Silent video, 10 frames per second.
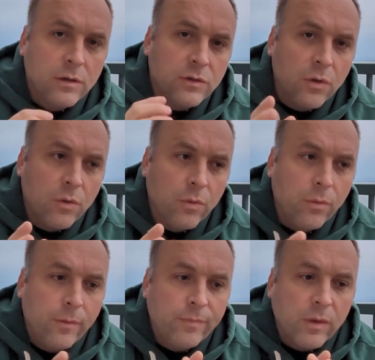So
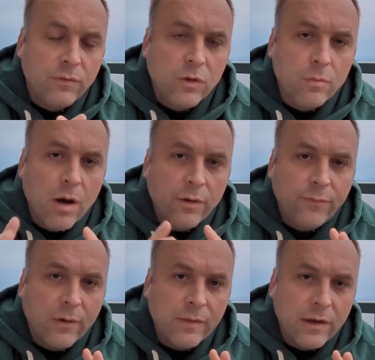if you
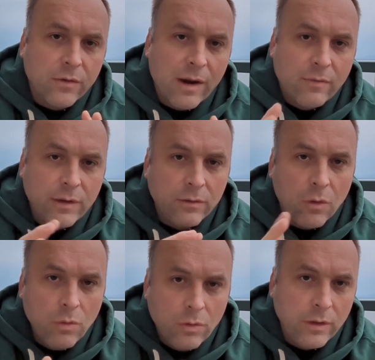modify that gravity
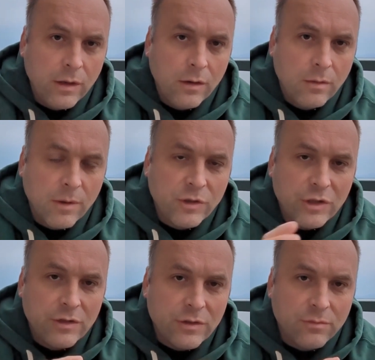locally by
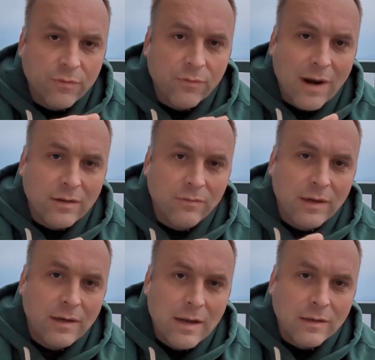changing the refractive
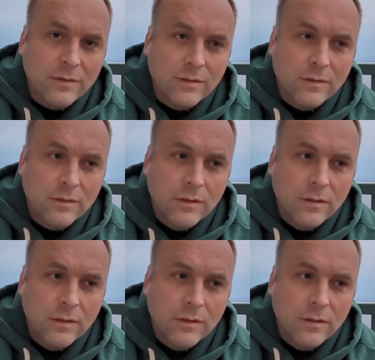index